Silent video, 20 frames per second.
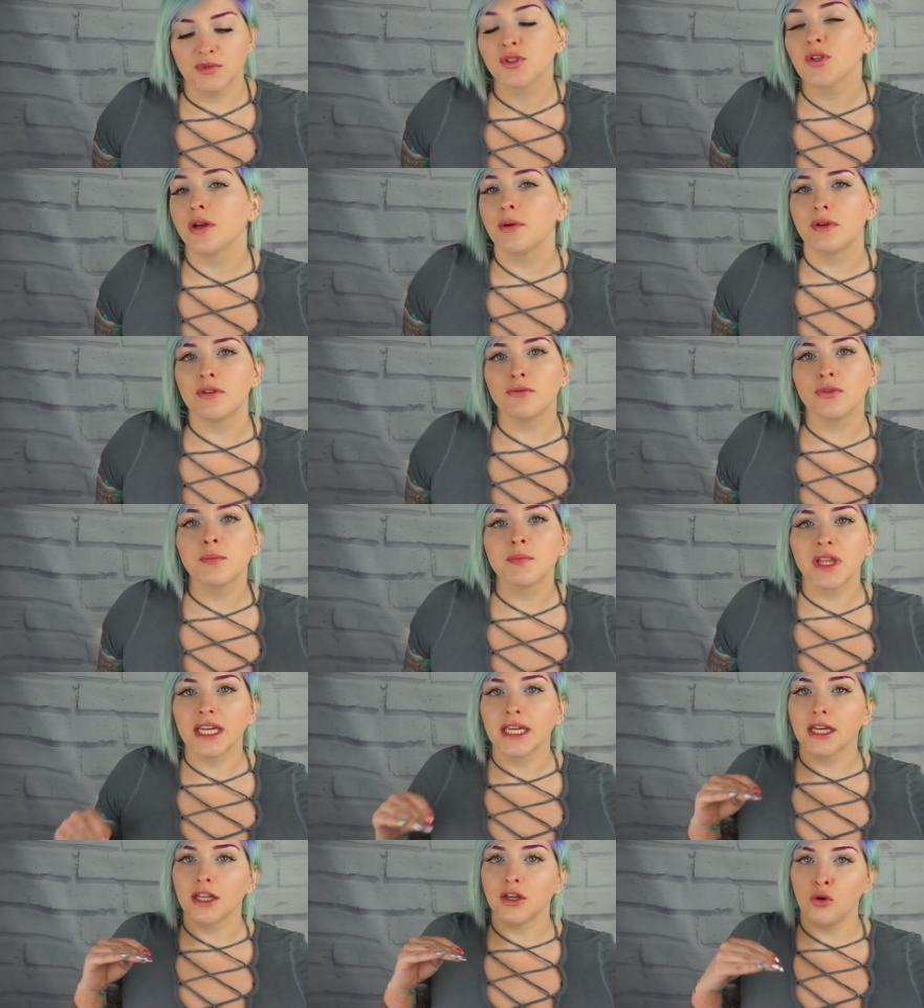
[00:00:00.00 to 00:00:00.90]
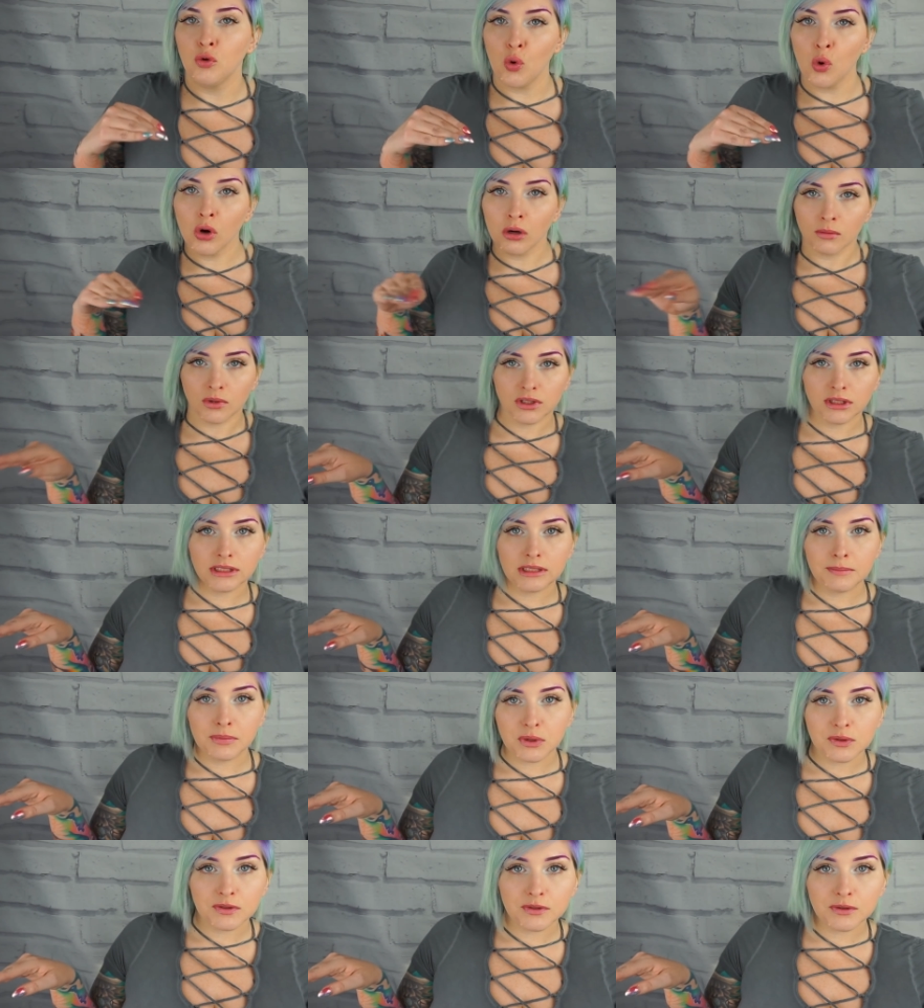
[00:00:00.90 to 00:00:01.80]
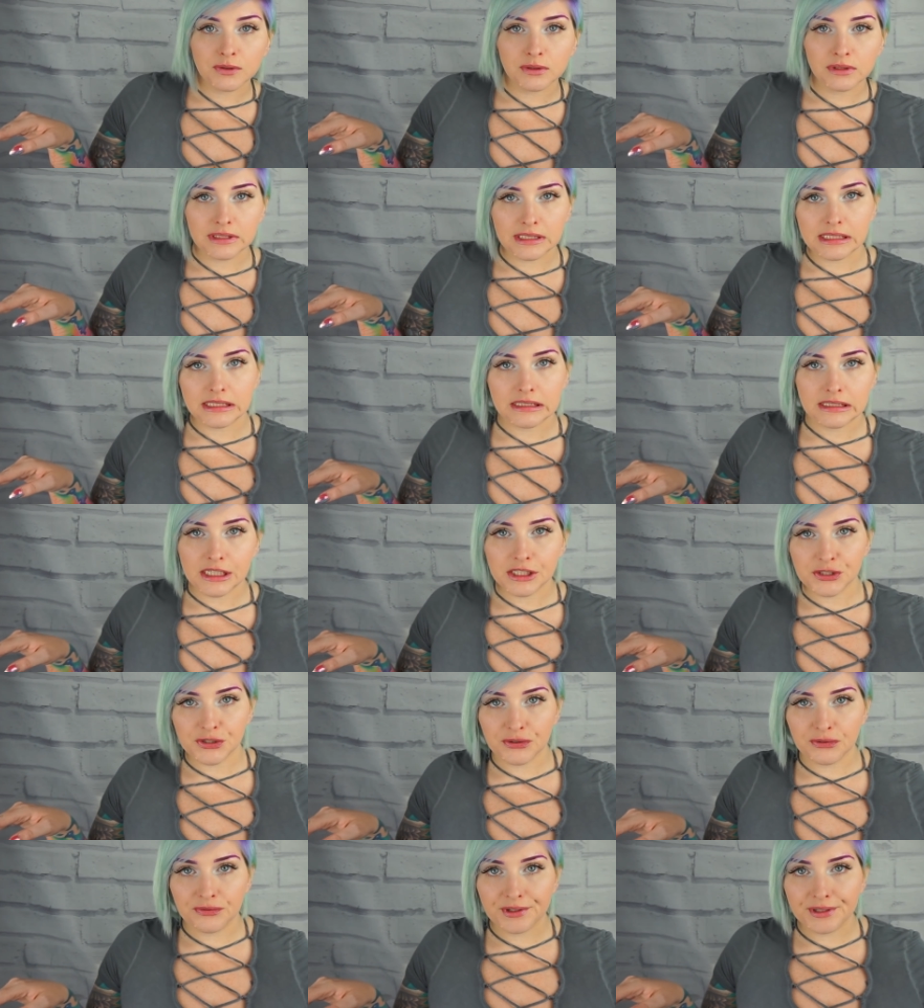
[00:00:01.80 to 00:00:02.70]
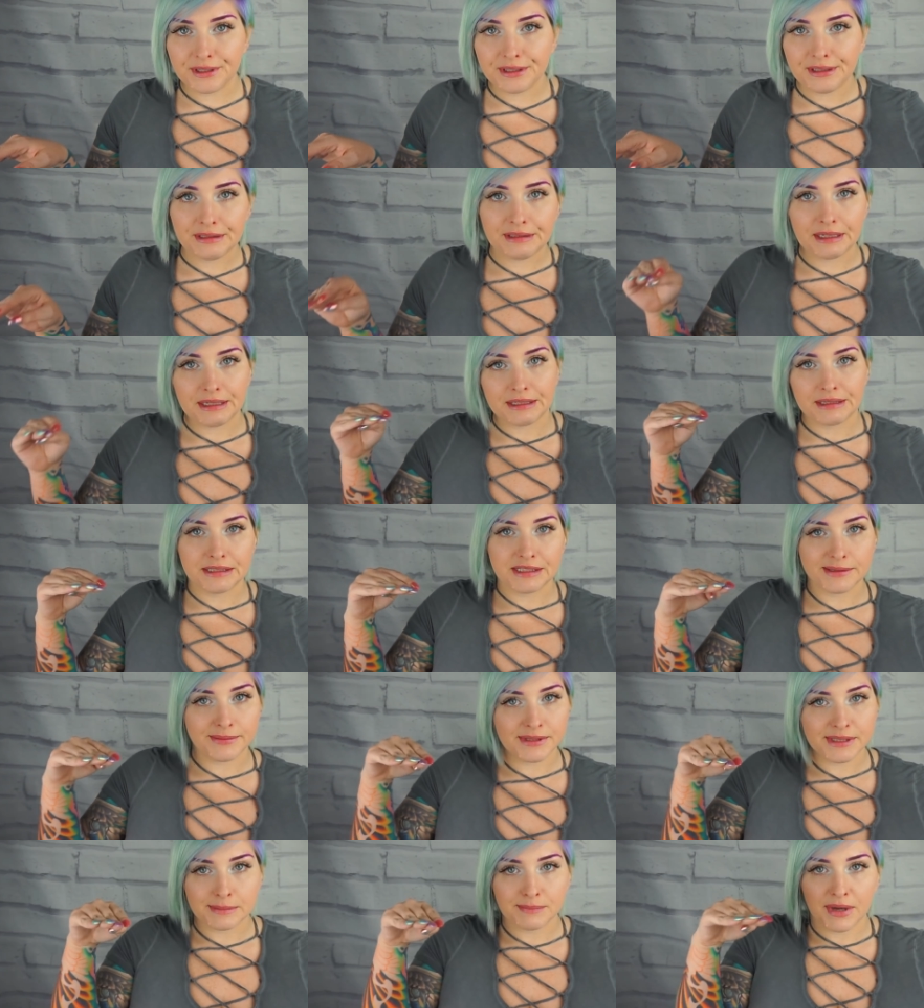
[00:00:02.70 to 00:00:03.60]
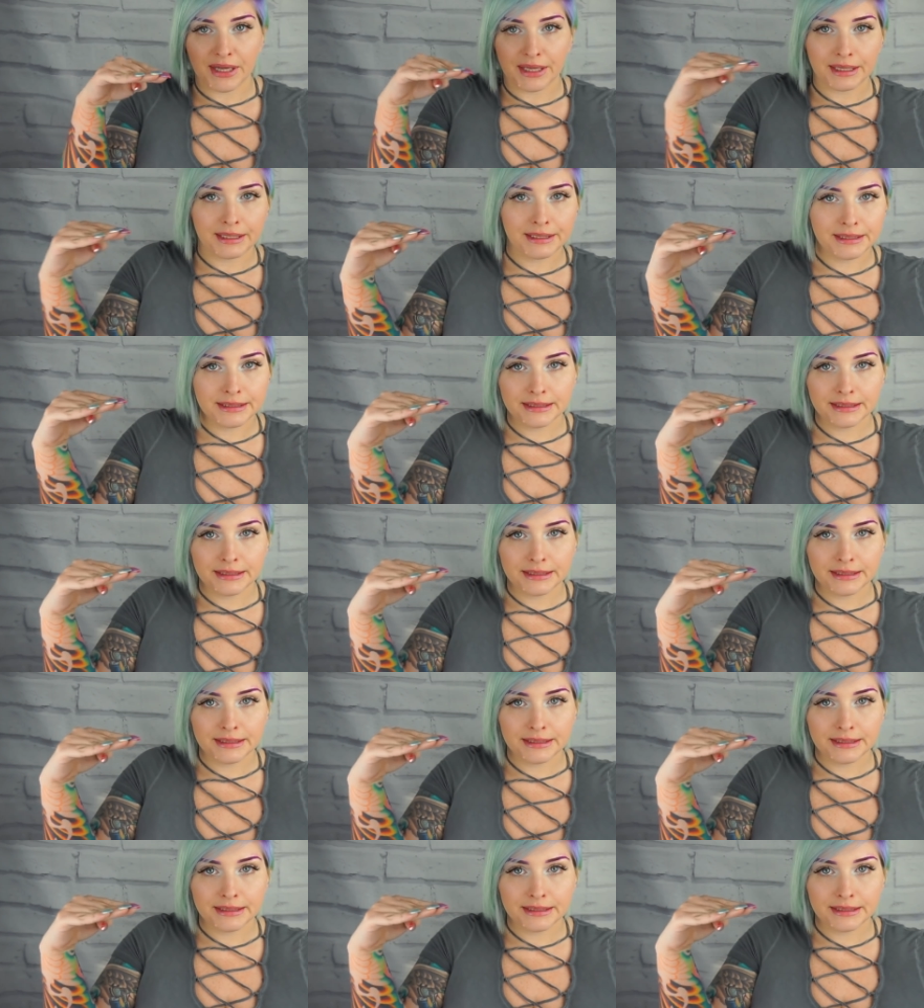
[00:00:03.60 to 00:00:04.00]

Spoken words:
So I went from like a normal nipple sensation feeling, like this was my